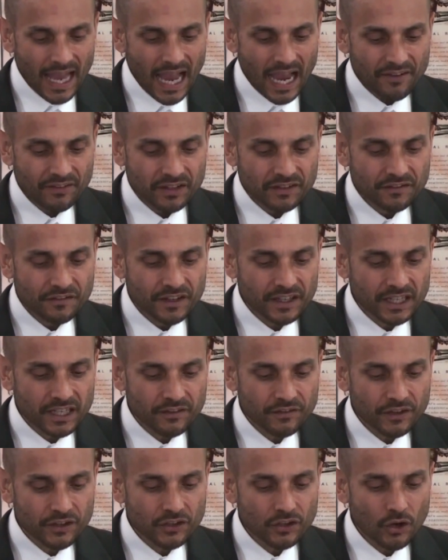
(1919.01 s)
having
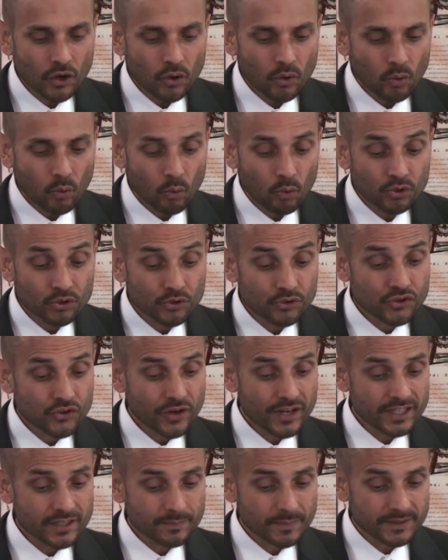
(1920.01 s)
forgiven all your
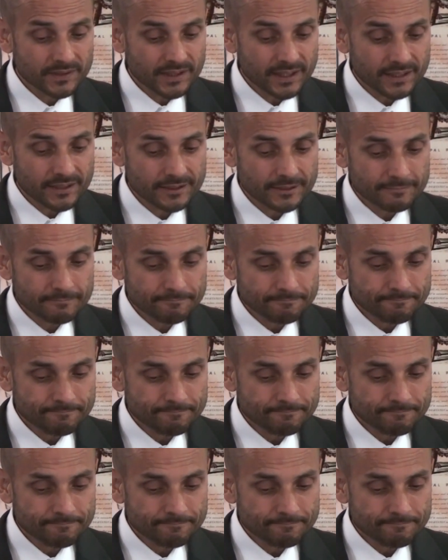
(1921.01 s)
trespasses.